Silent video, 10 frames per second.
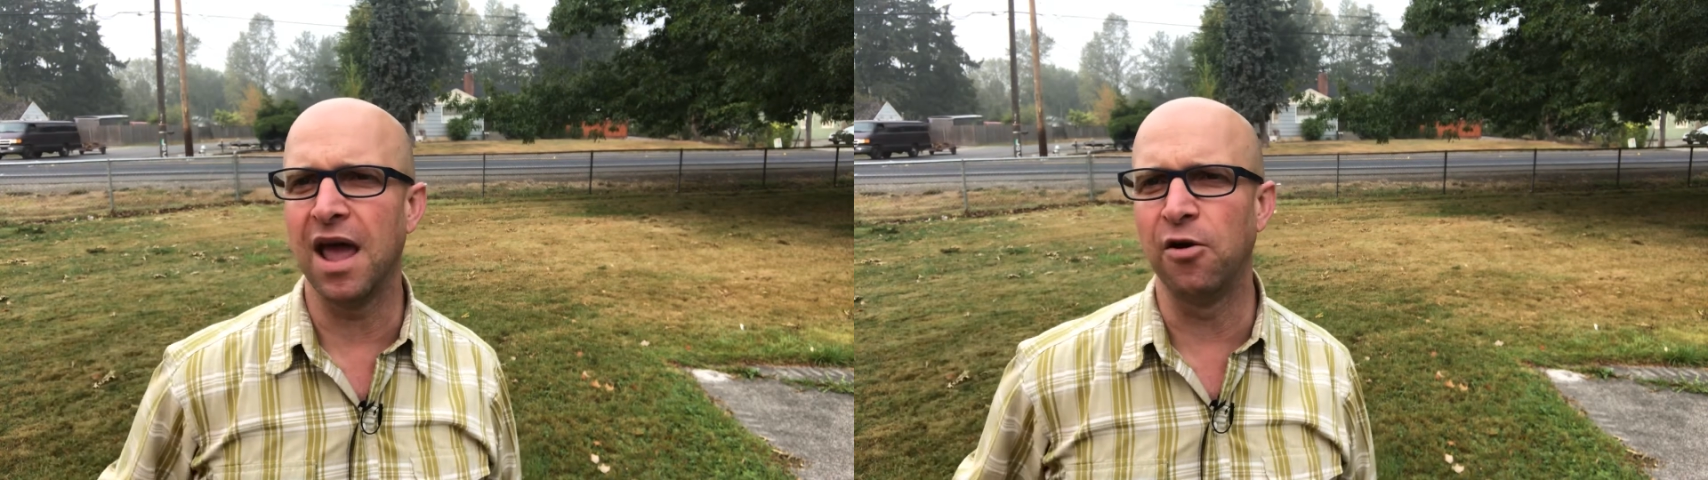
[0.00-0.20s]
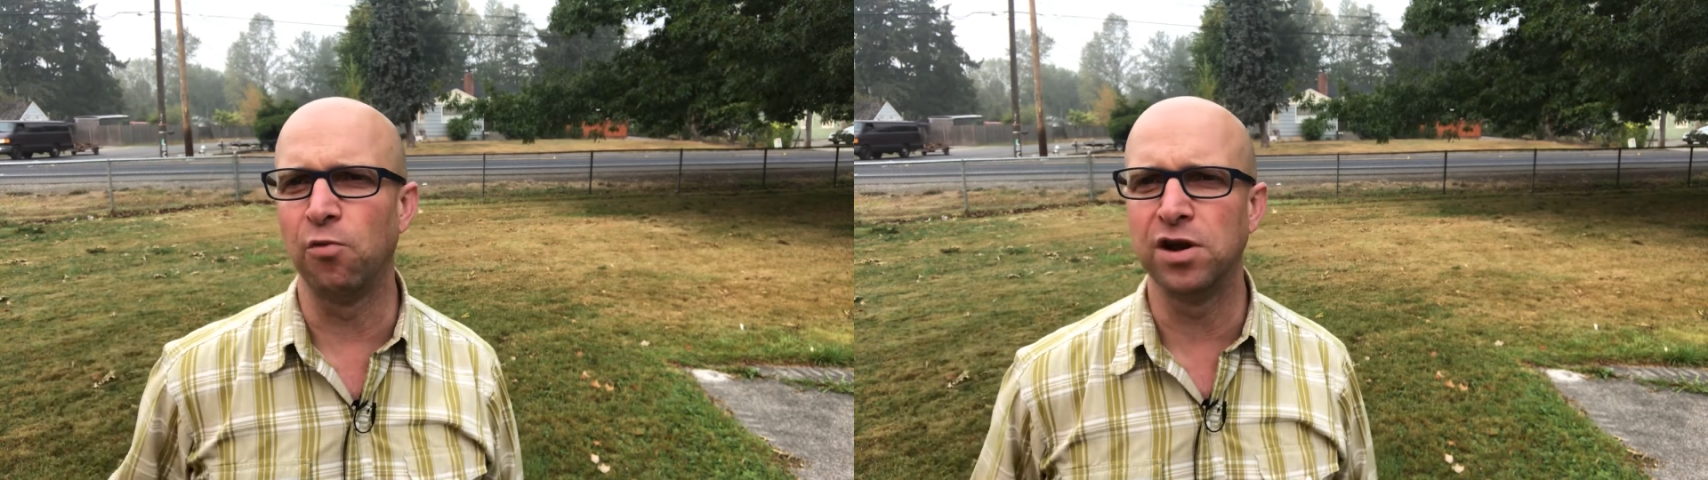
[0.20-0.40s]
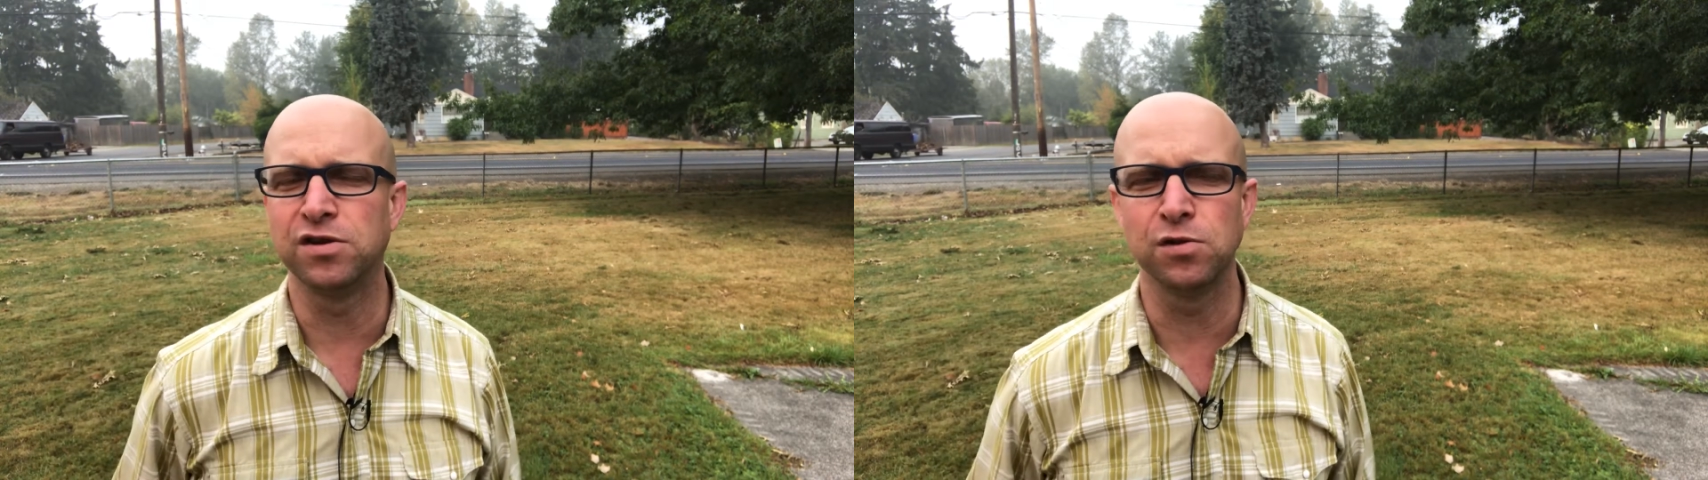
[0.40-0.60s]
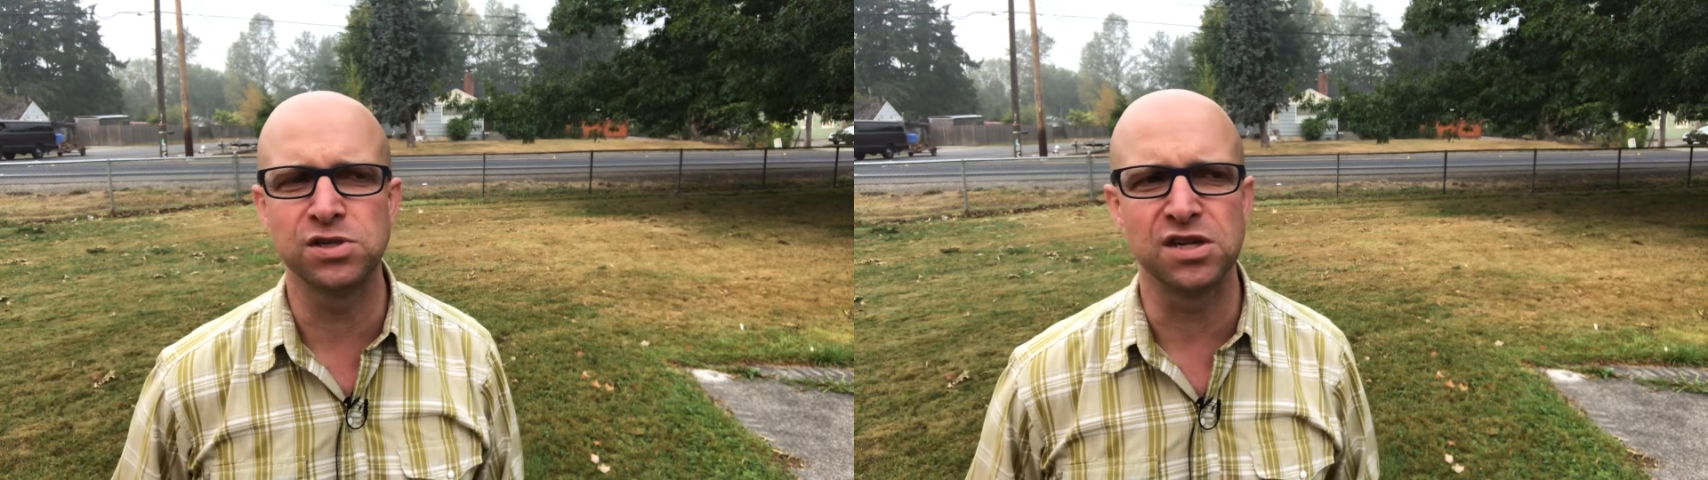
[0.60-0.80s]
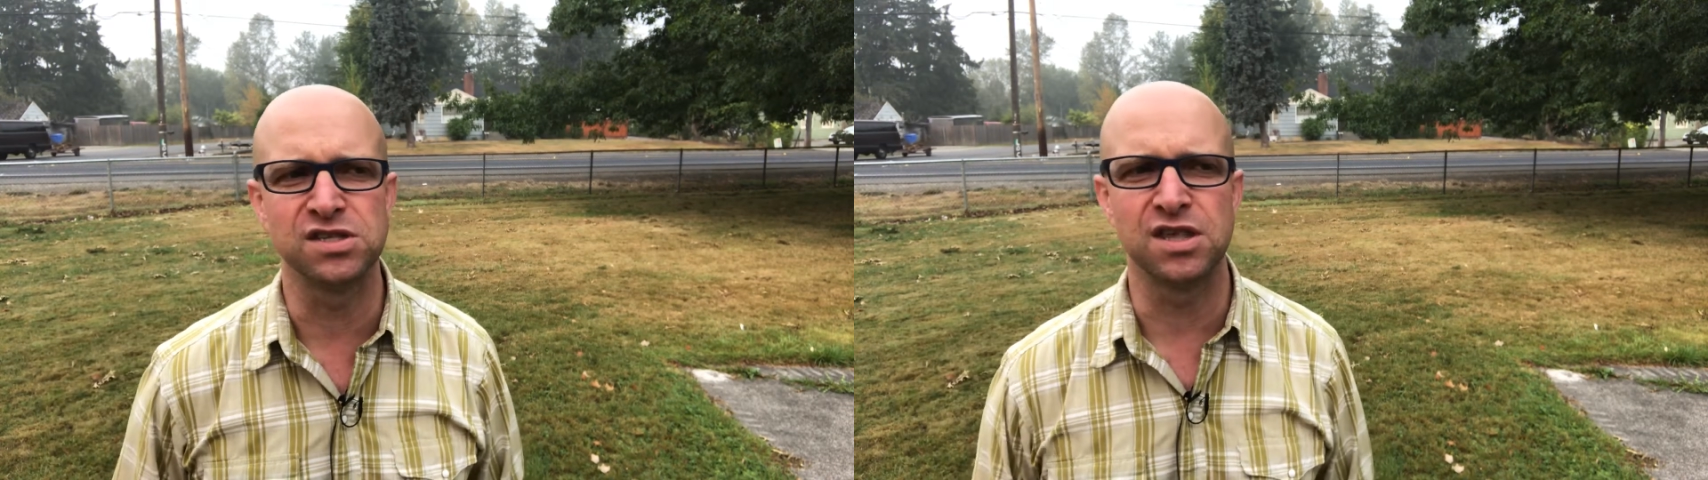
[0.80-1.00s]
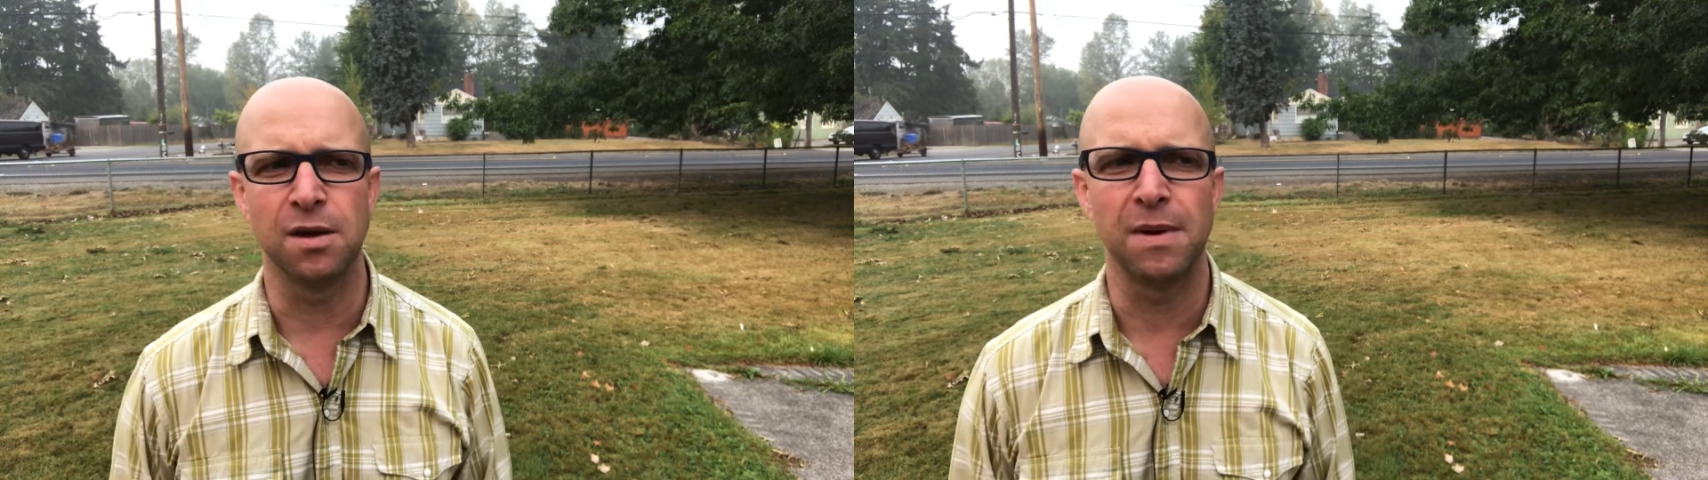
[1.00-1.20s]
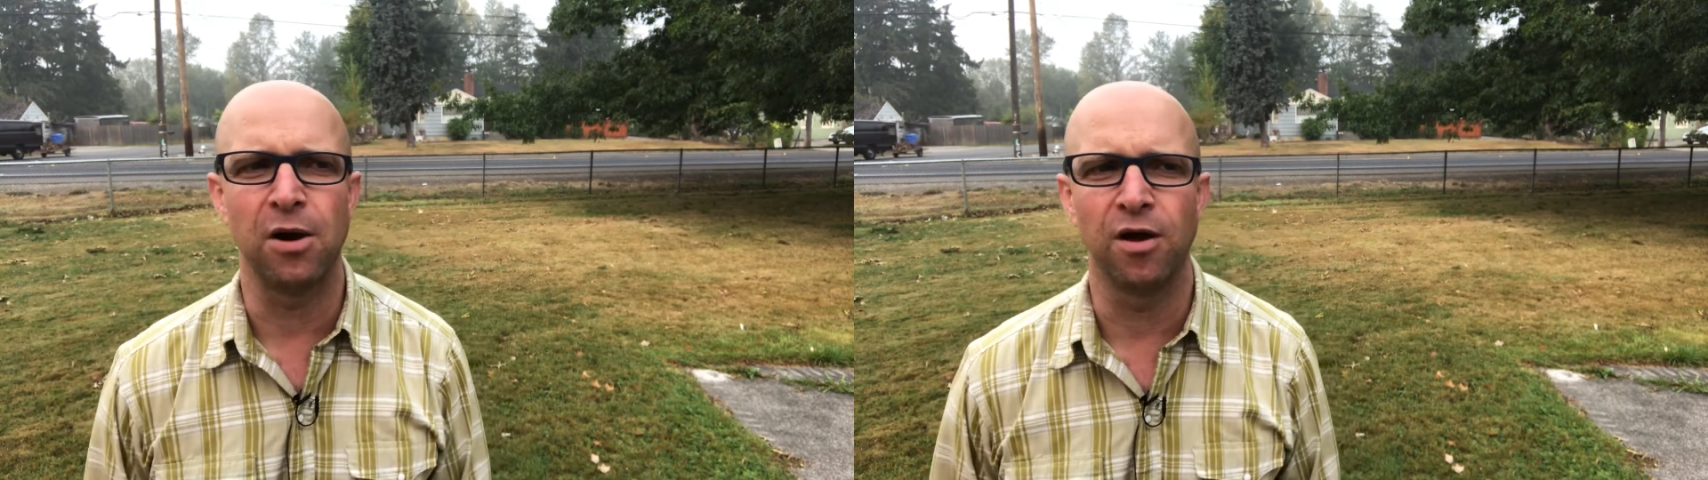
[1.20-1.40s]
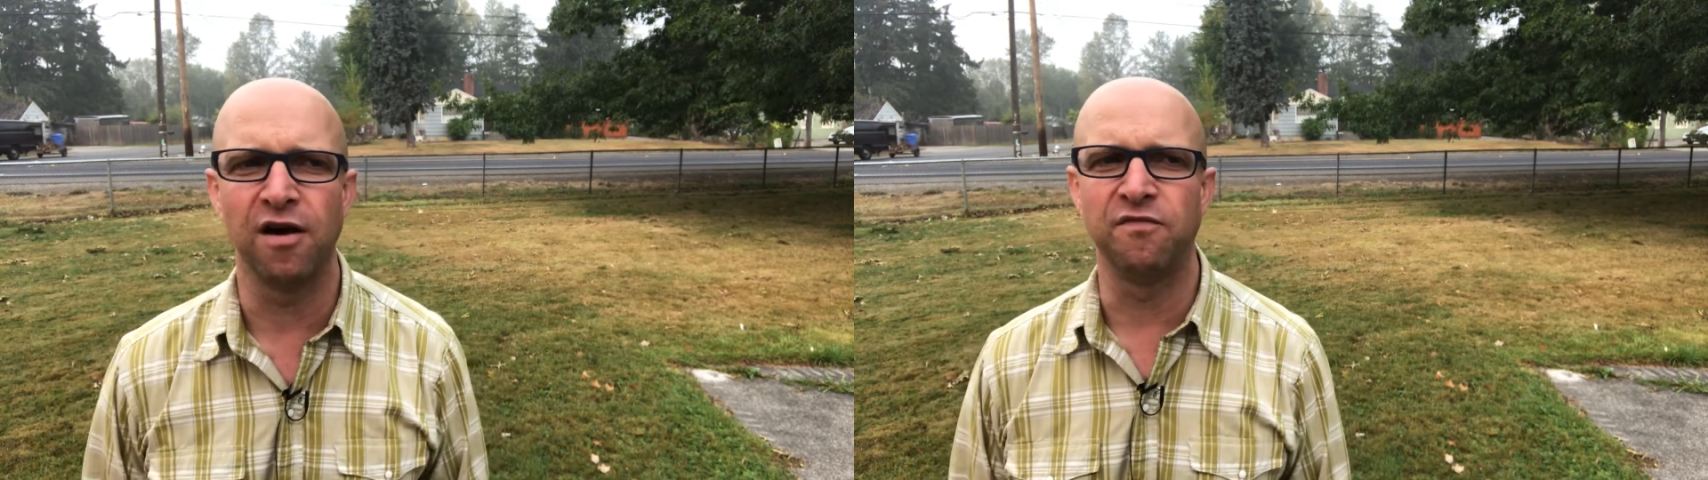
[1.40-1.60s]
and reduces the
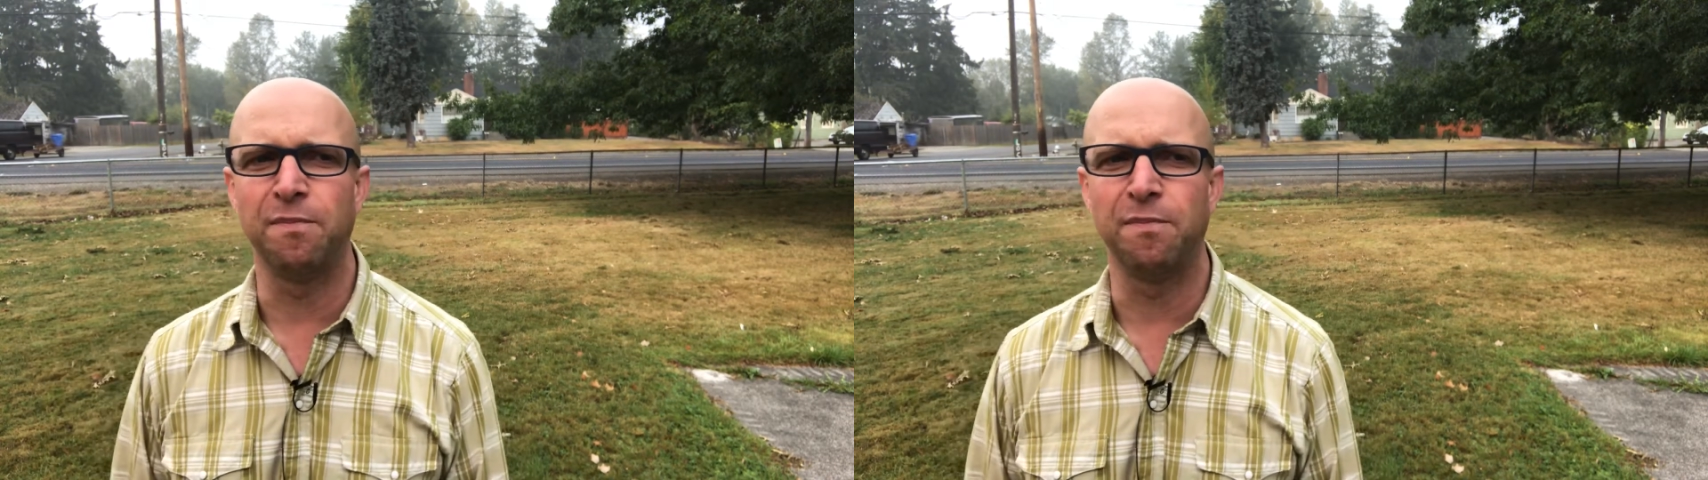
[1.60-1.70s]
amount of